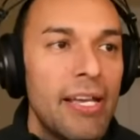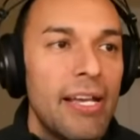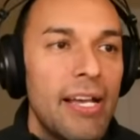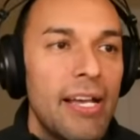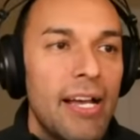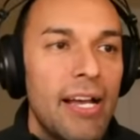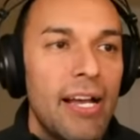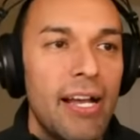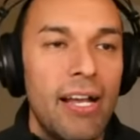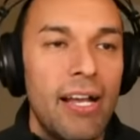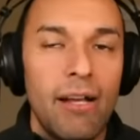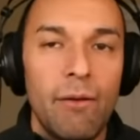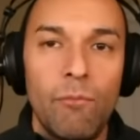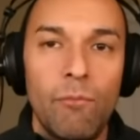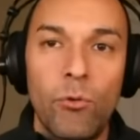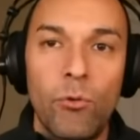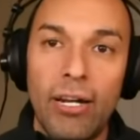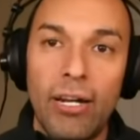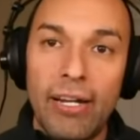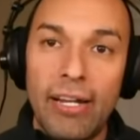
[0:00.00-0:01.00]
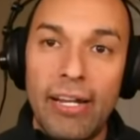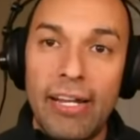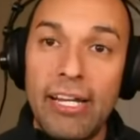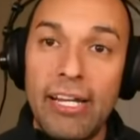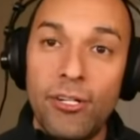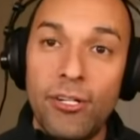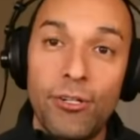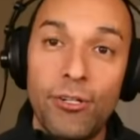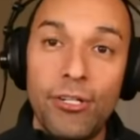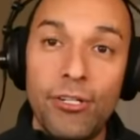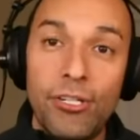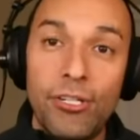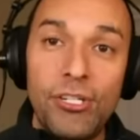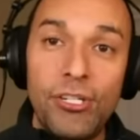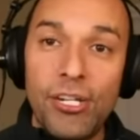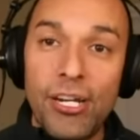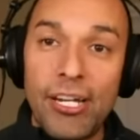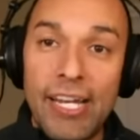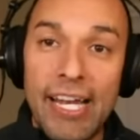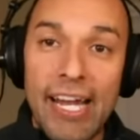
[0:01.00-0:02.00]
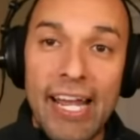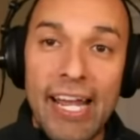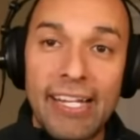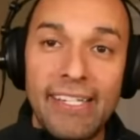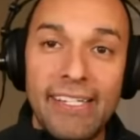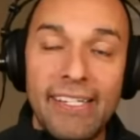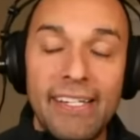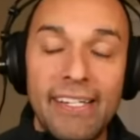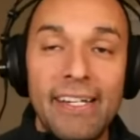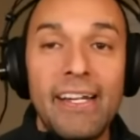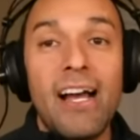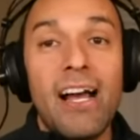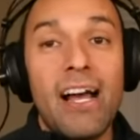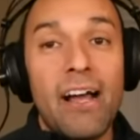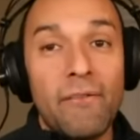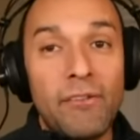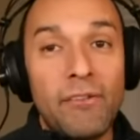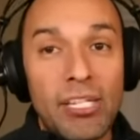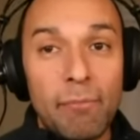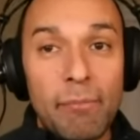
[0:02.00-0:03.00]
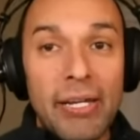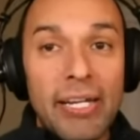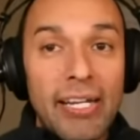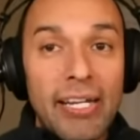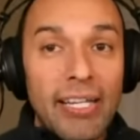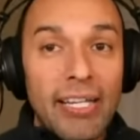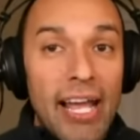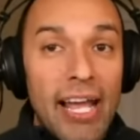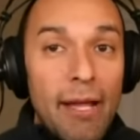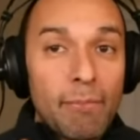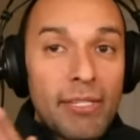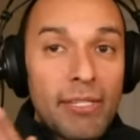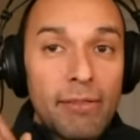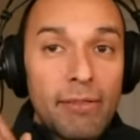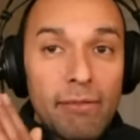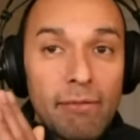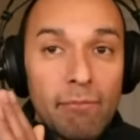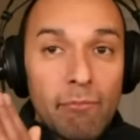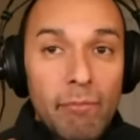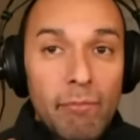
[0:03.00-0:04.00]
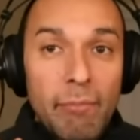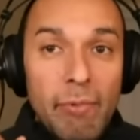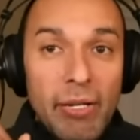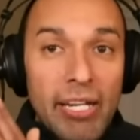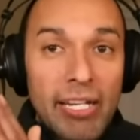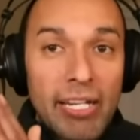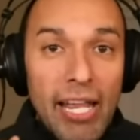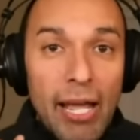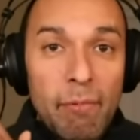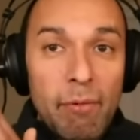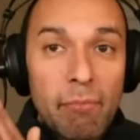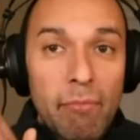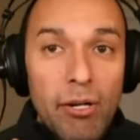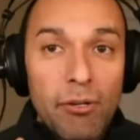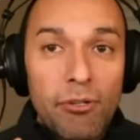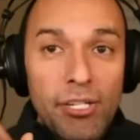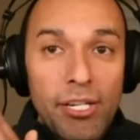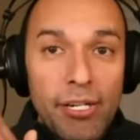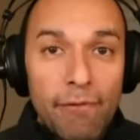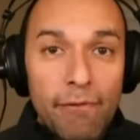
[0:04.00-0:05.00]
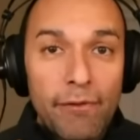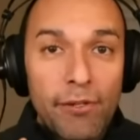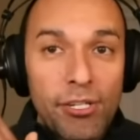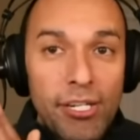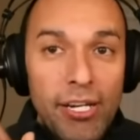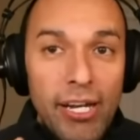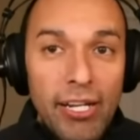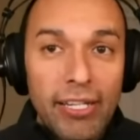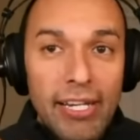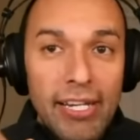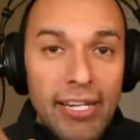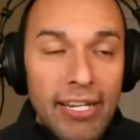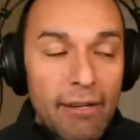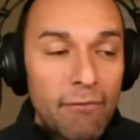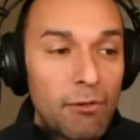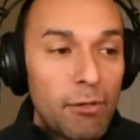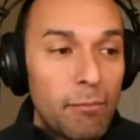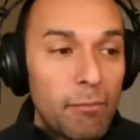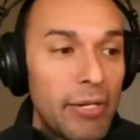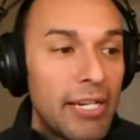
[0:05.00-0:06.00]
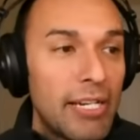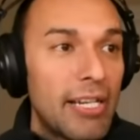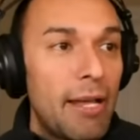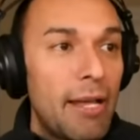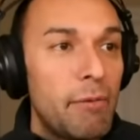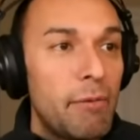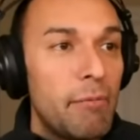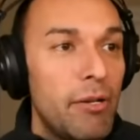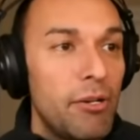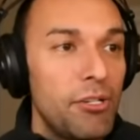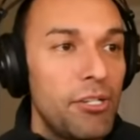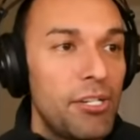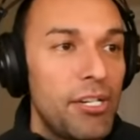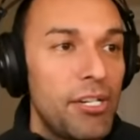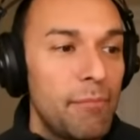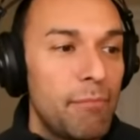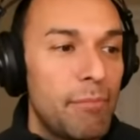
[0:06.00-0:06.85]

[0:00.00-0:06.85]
We're going to introduce Jeanette. Obviously, big claps, maybe clap emoji for Shelley. Give her a big clap emoji.